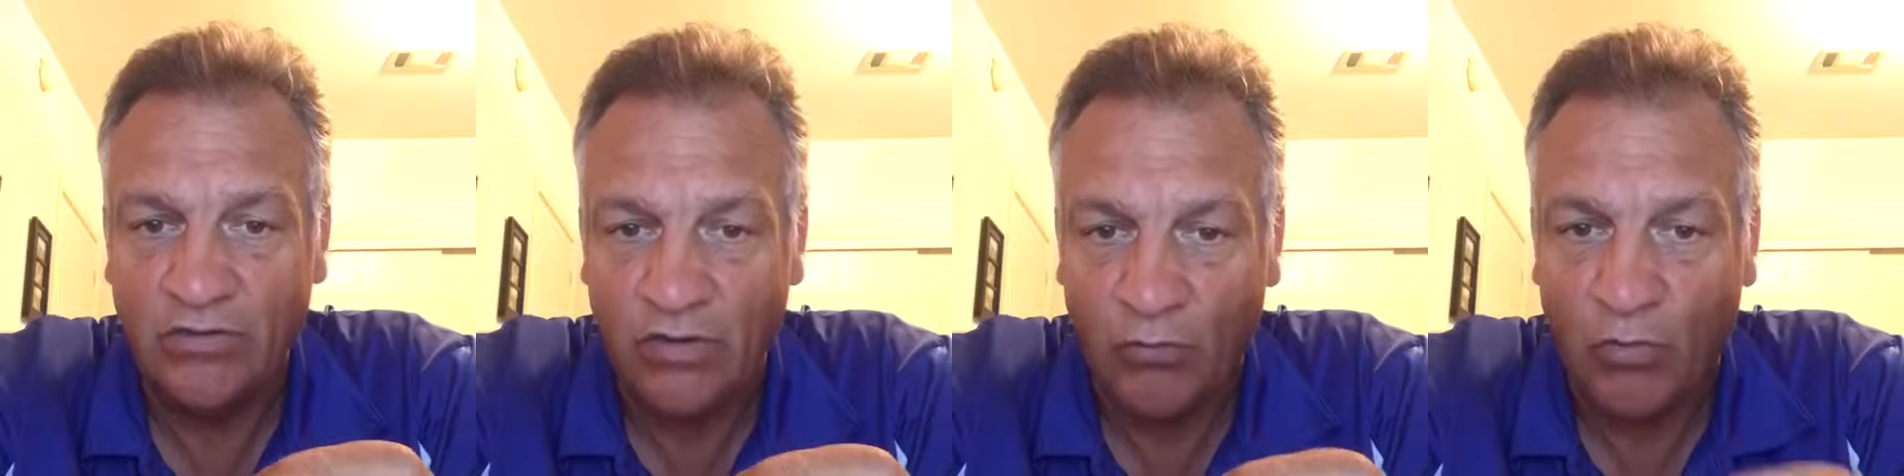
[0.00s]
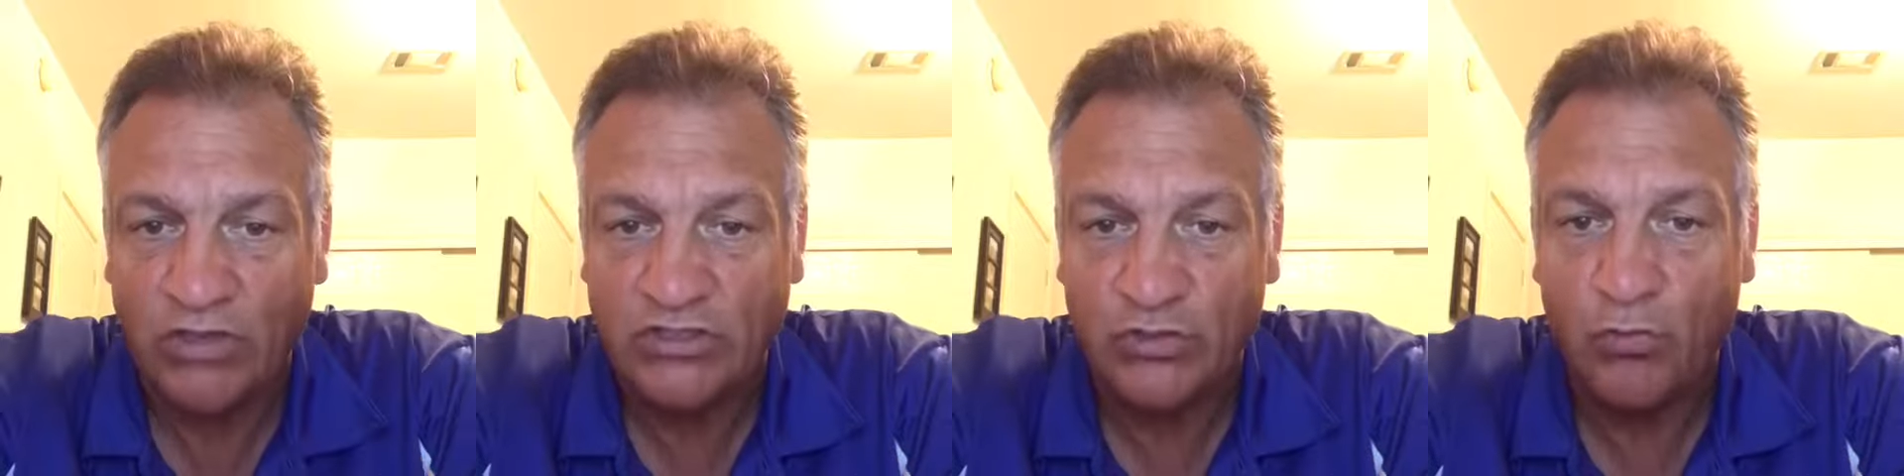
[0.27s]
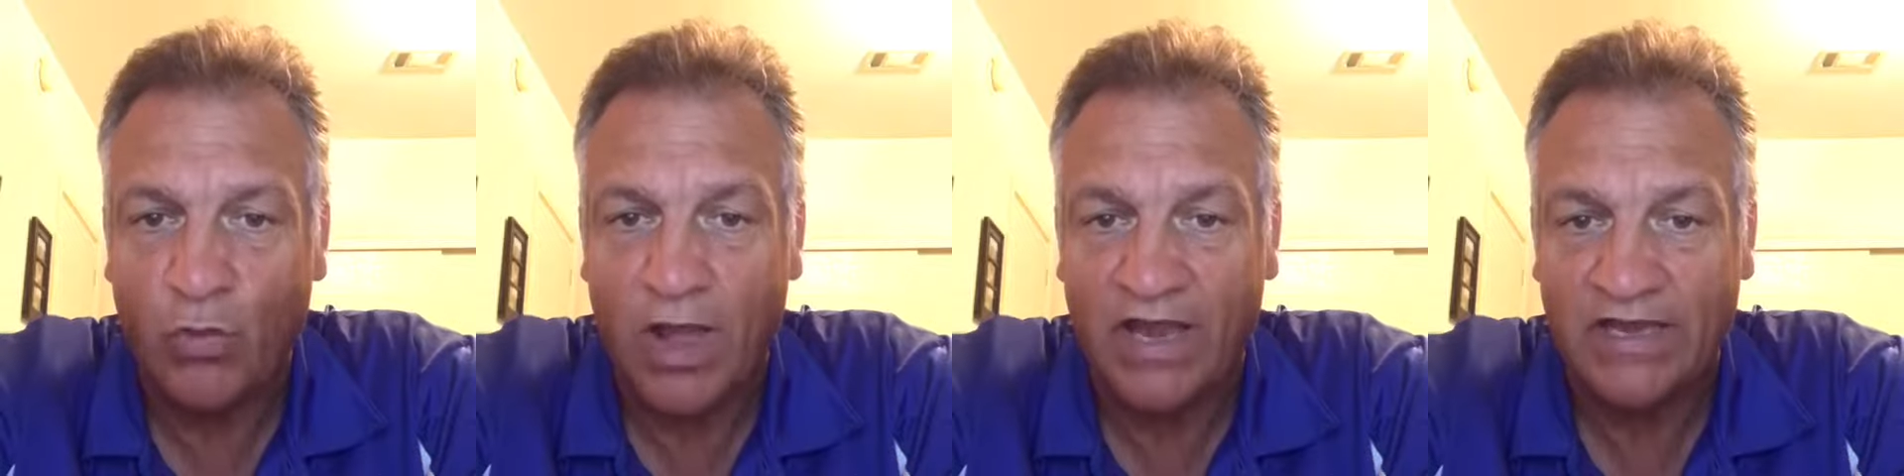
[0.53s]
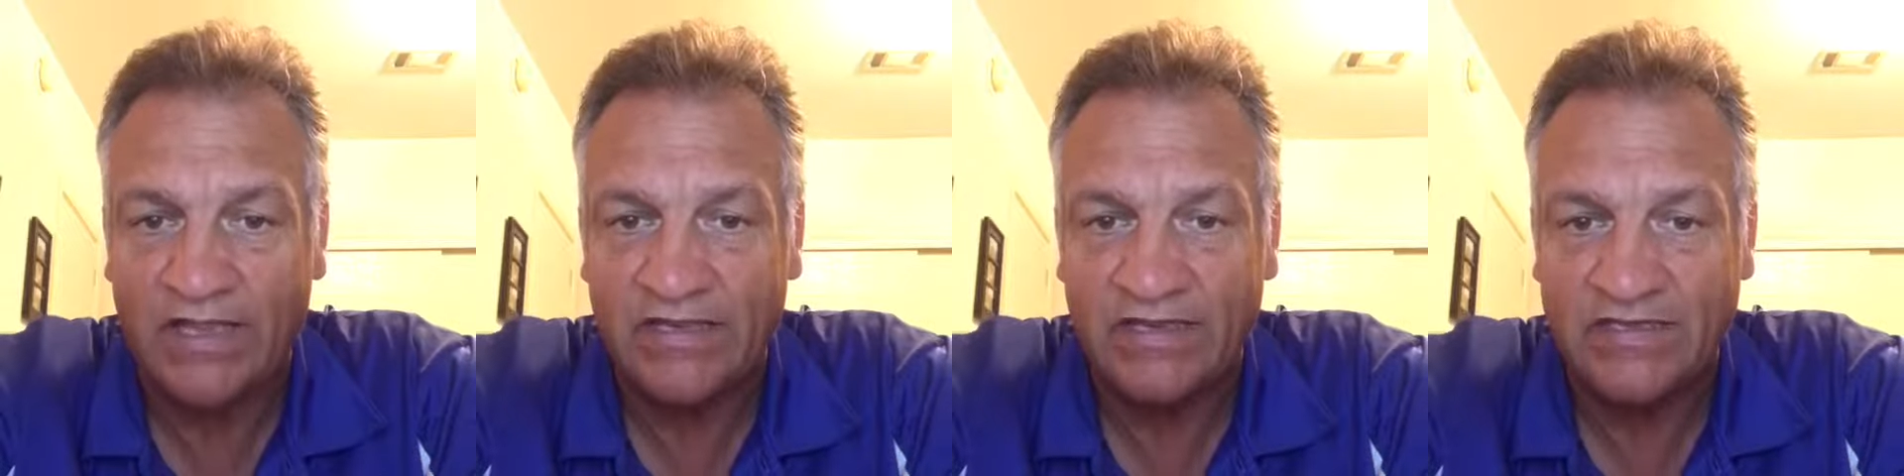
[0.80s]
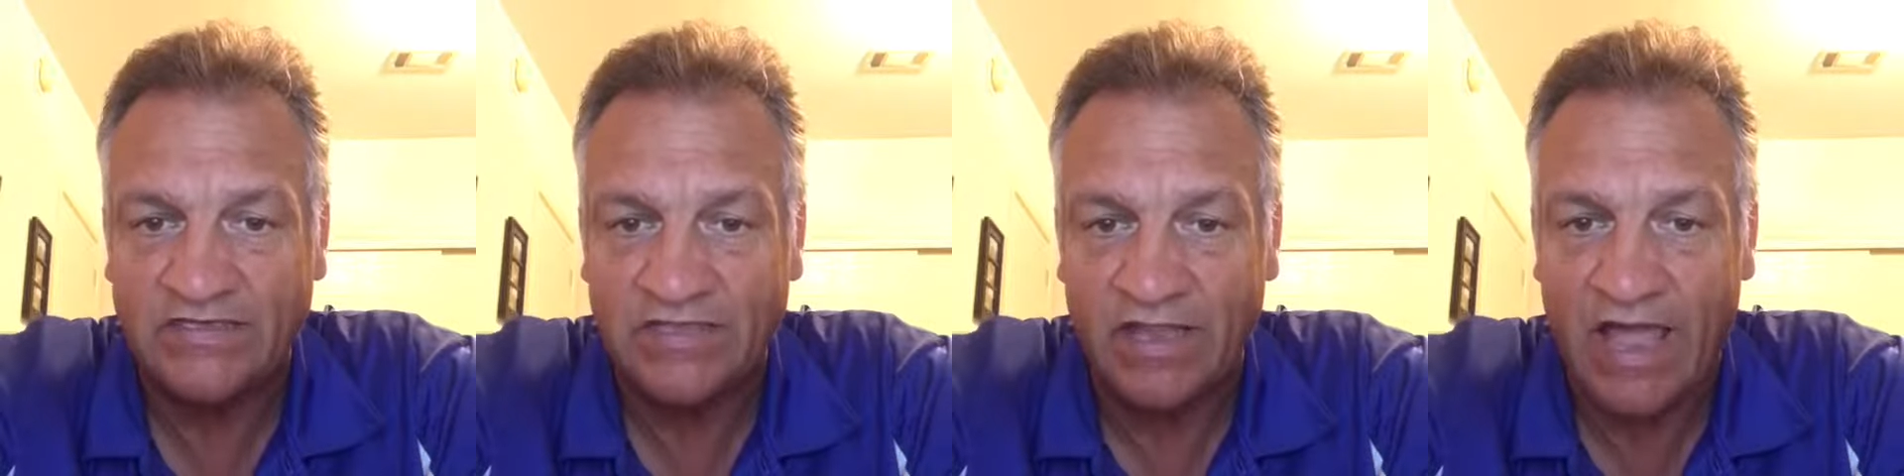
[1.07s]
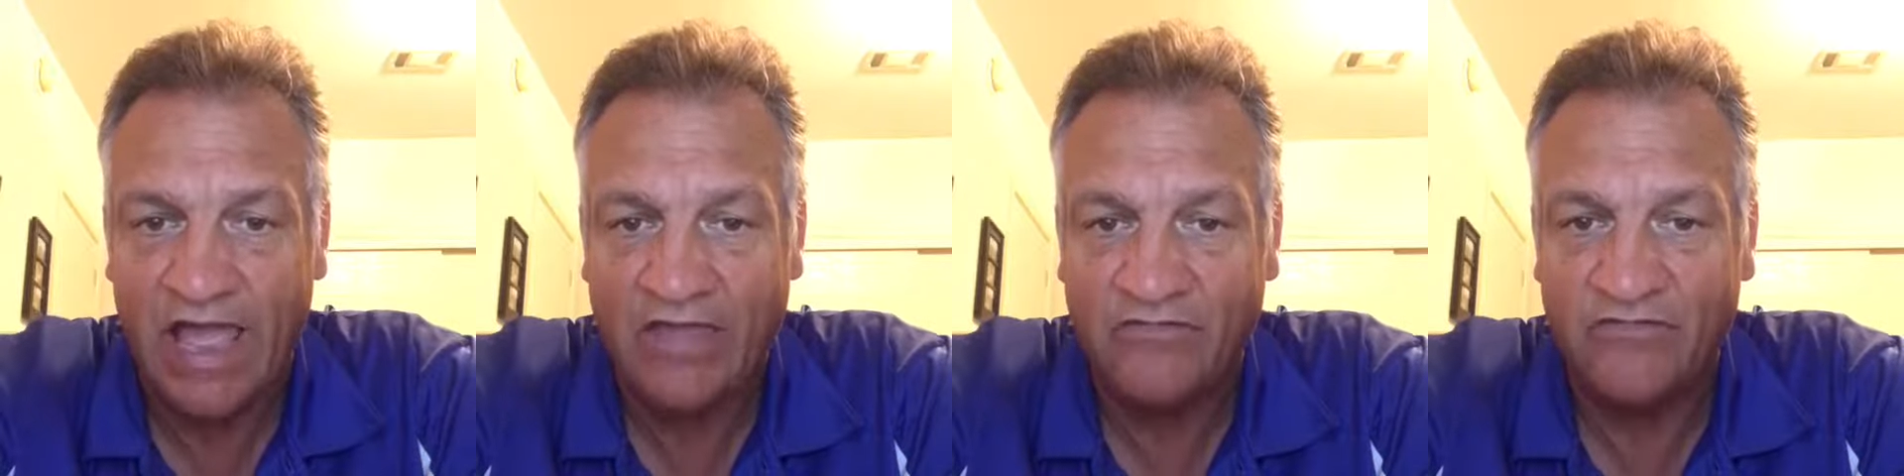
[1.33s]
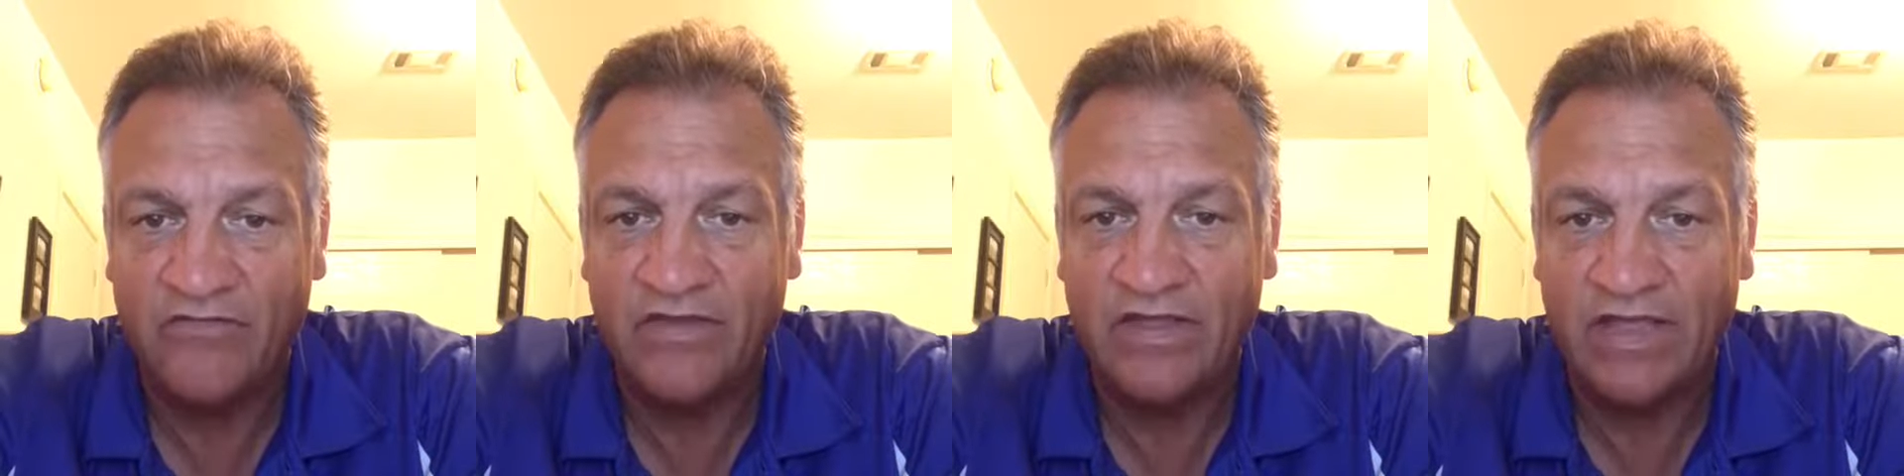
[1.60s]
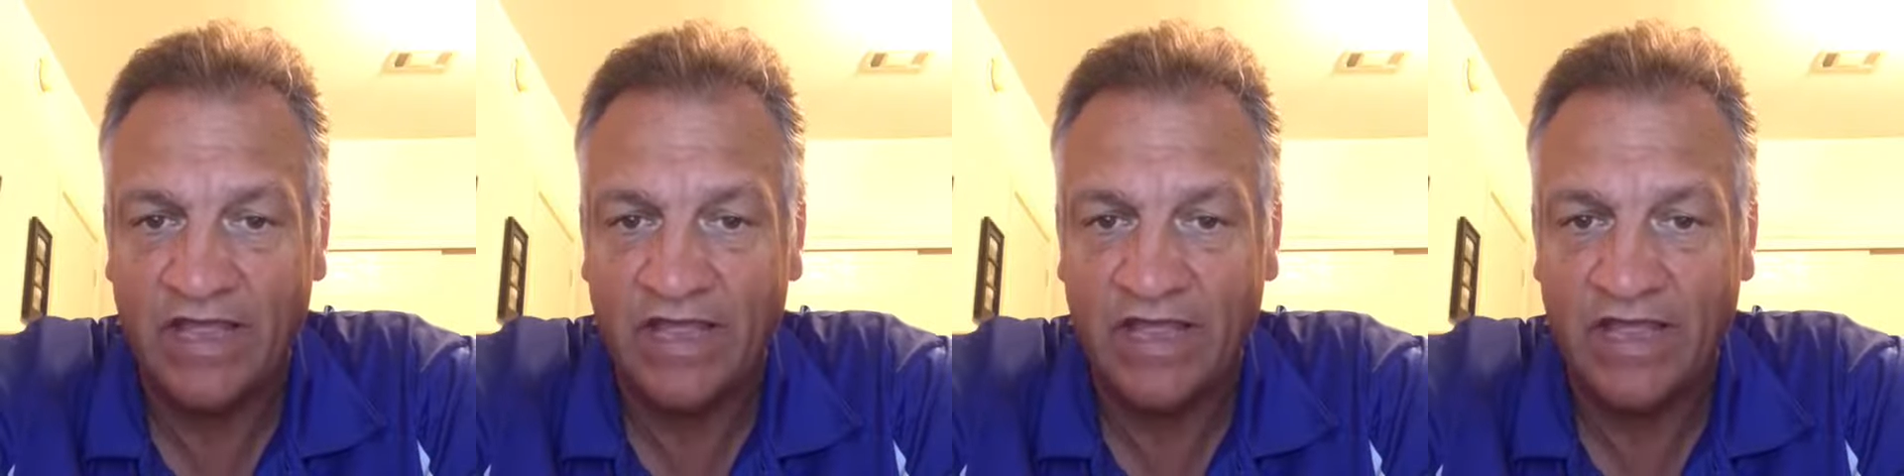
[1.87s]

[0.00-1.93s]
and what you want in this life